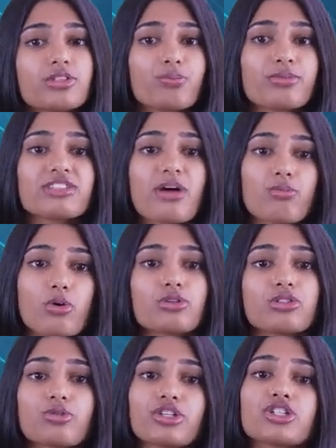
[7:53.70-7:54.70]

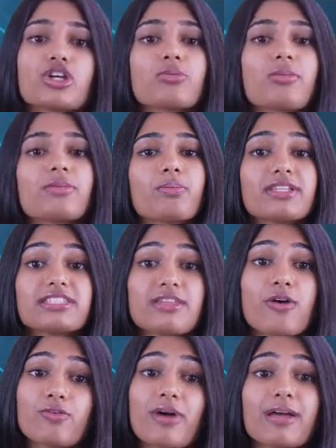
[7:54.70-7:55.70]
resembled legitimate
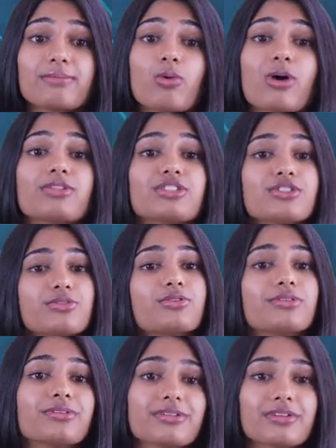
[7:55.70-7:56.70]
pre-sale platforms.
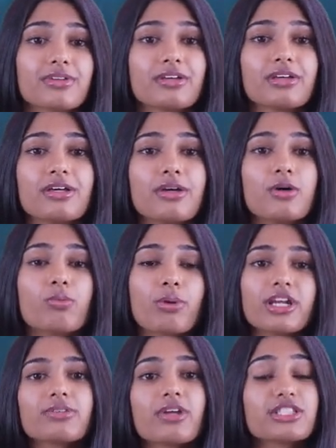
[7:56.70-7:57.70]
When
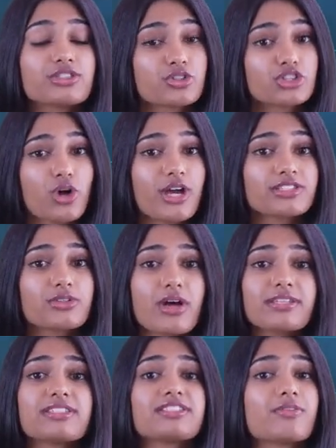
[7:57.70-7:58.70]
investors tried to
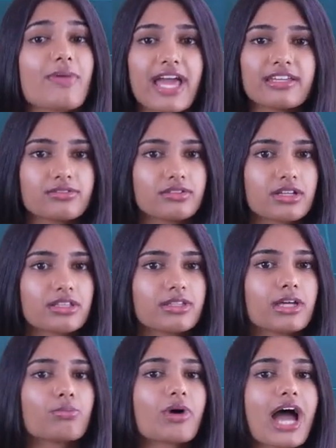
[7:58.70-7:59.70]
participate,
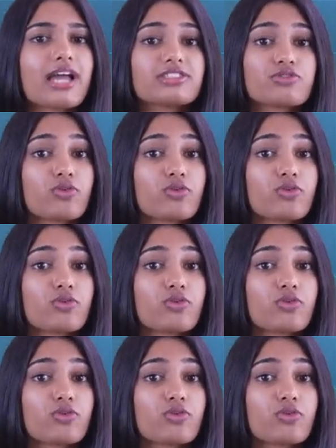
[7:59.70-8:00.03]
they were asked